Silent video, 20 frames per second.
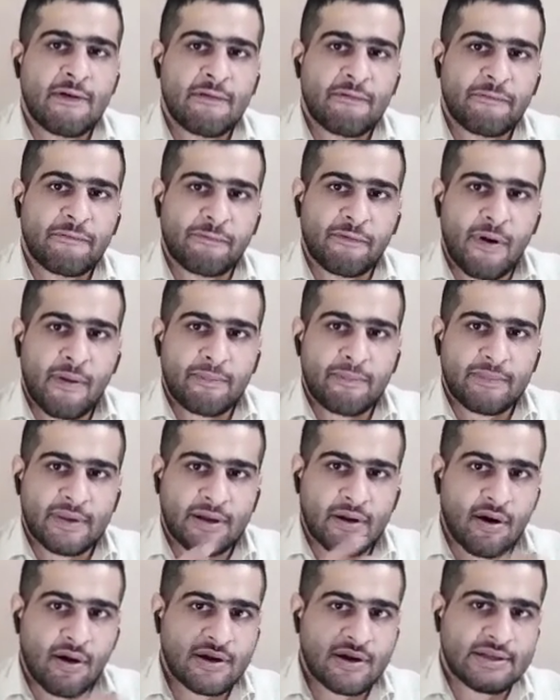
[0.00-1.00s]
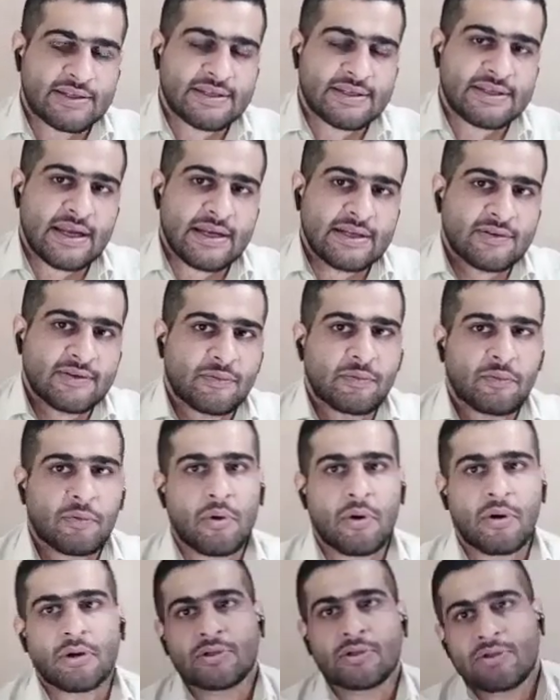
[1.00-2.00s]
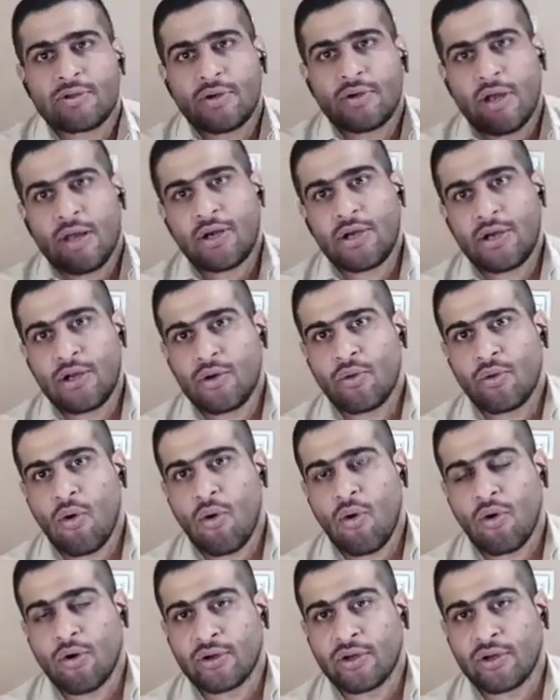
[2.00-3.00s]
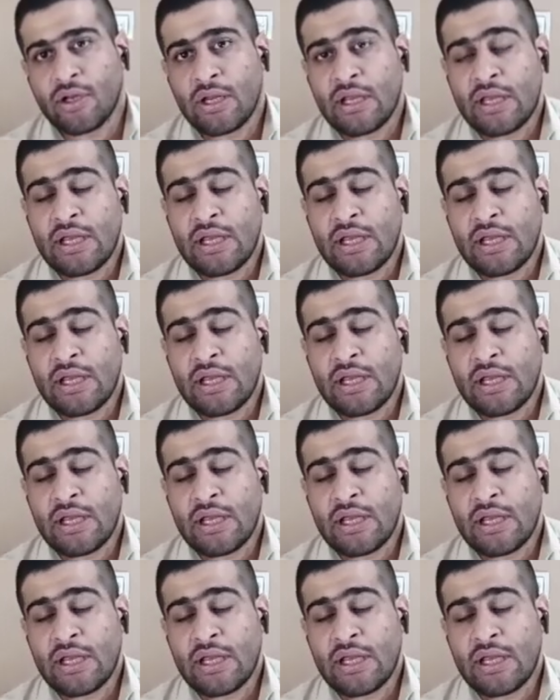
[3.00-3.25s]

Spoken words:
from the current state of war to a new order.